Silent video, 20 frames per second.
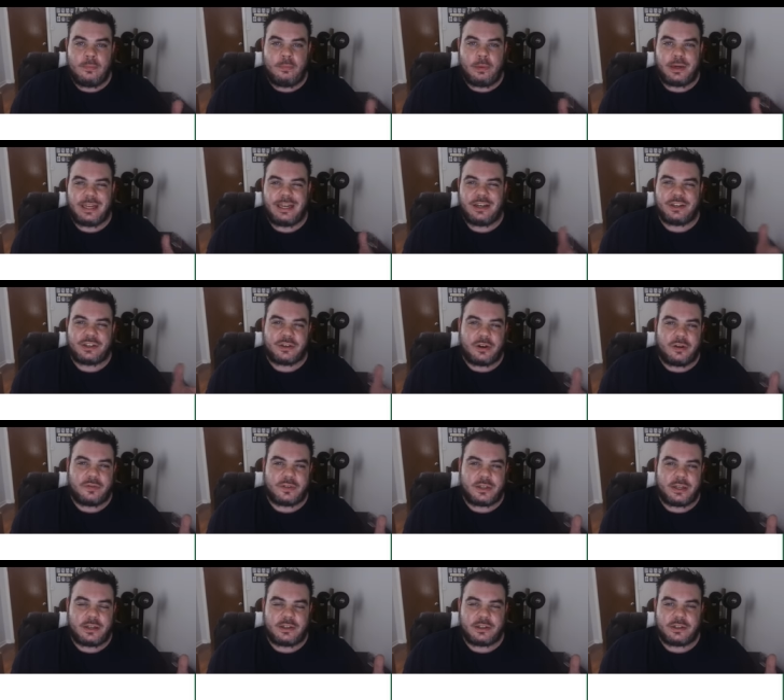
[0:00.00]
but he
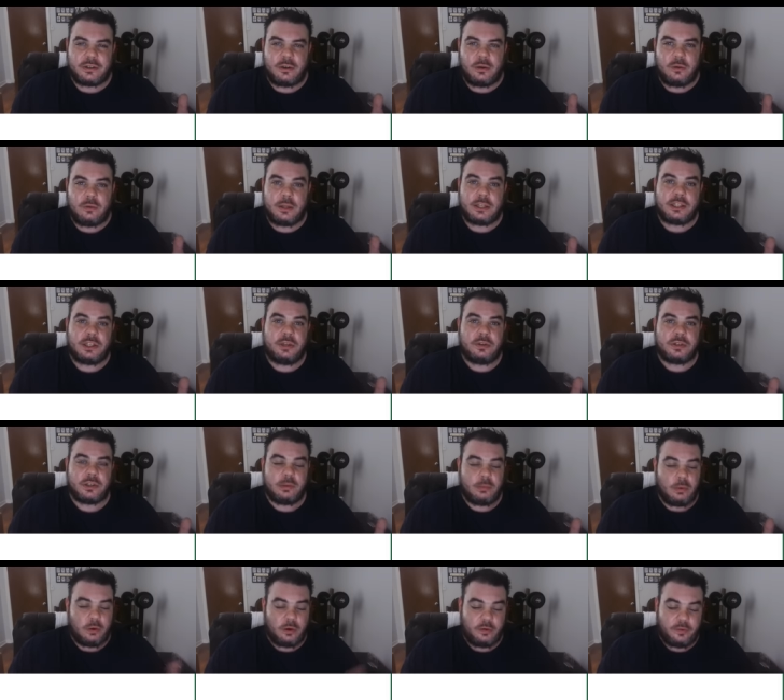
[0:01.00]
deserves it. So let's do
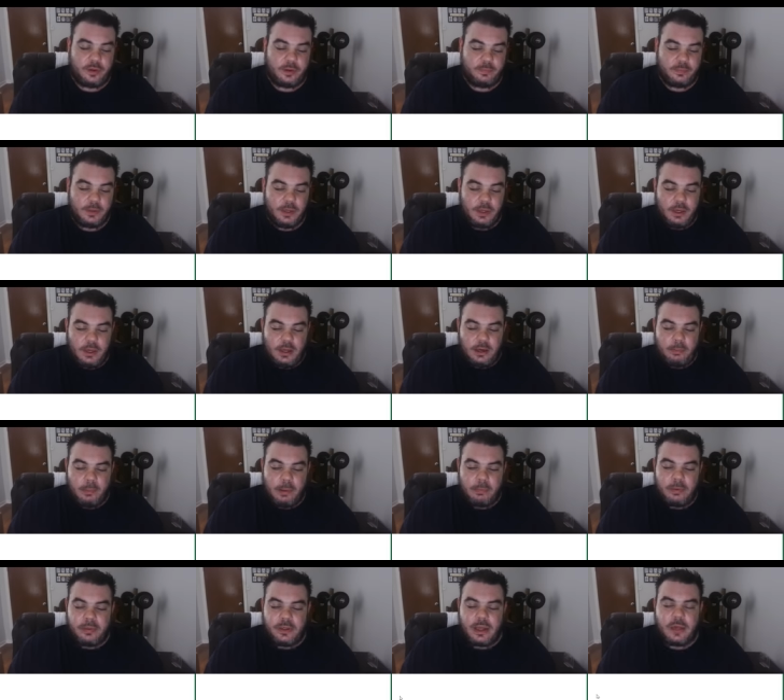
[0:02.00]
some more of it.
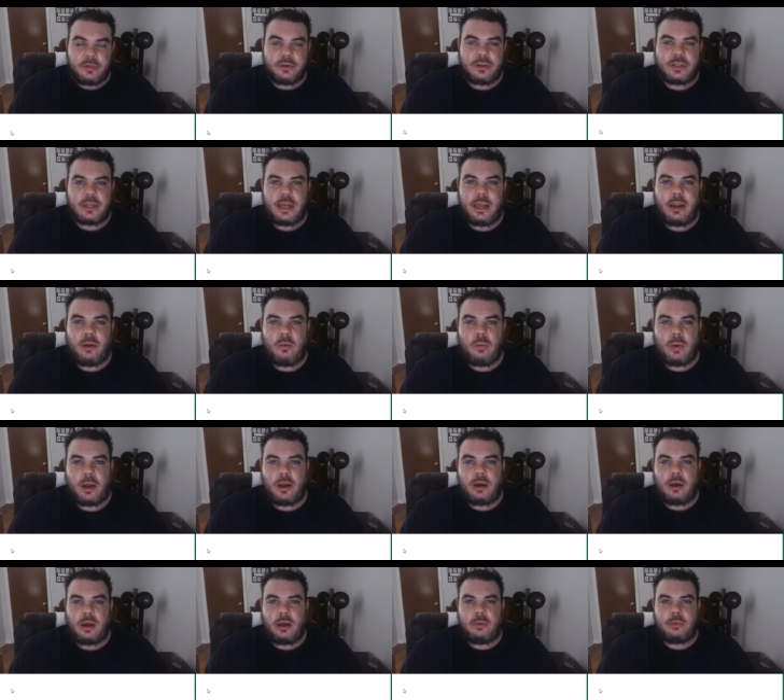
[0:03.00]
Remember the other day
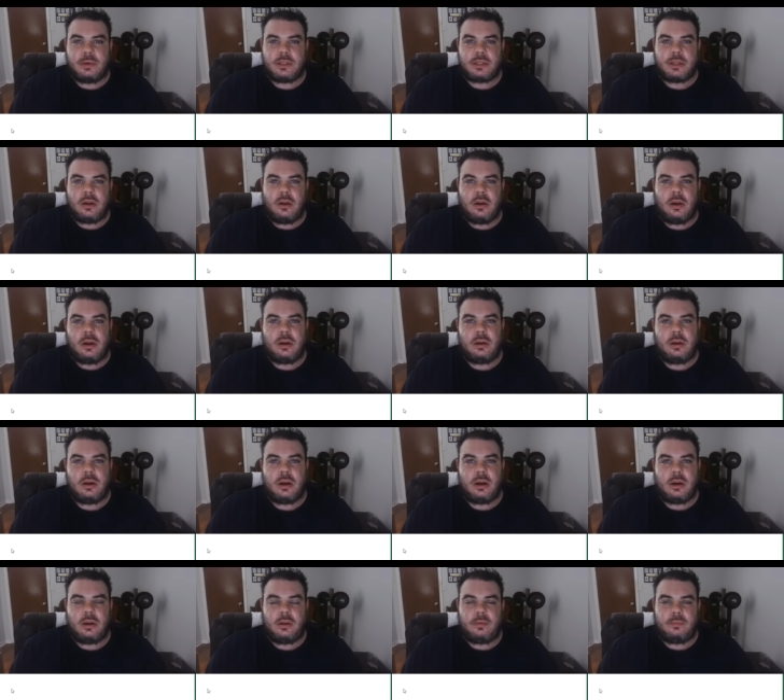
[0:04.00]
when I was on
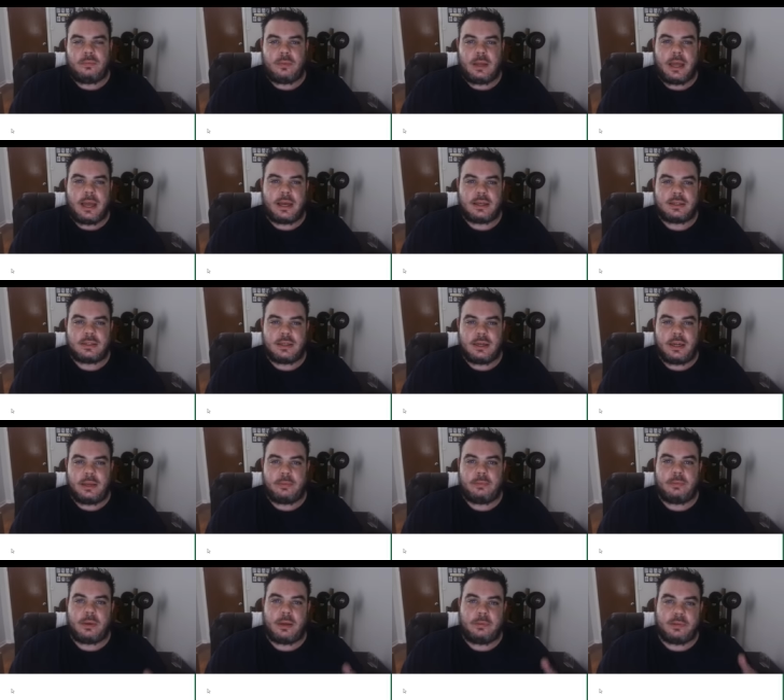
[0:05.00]
uh, X and
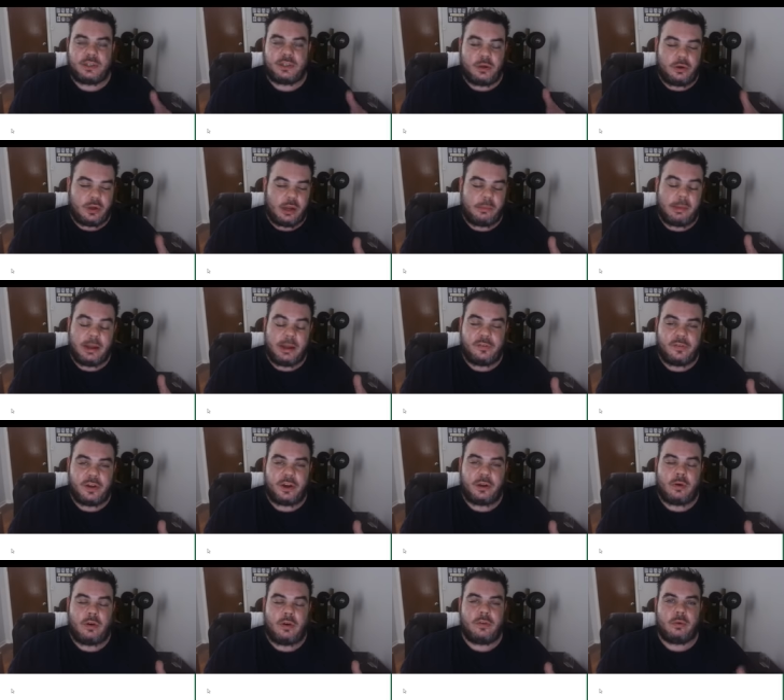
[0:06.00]
I, I showed, I made a
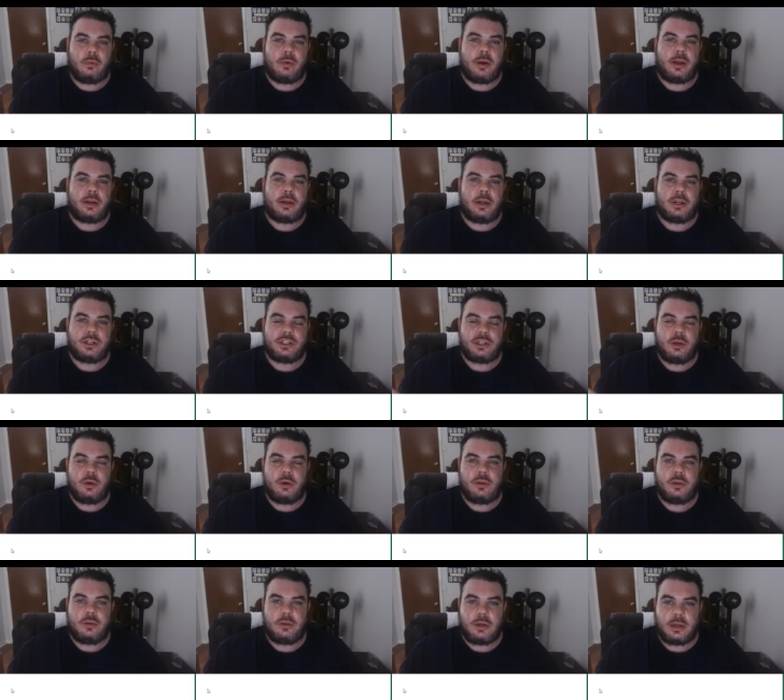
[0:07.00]
video of it where I, I
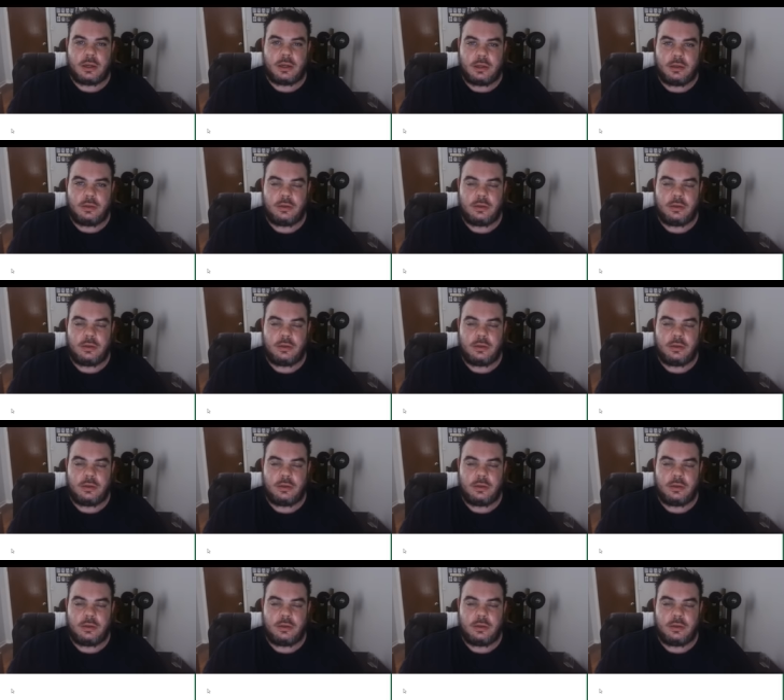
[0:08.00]
showed a, a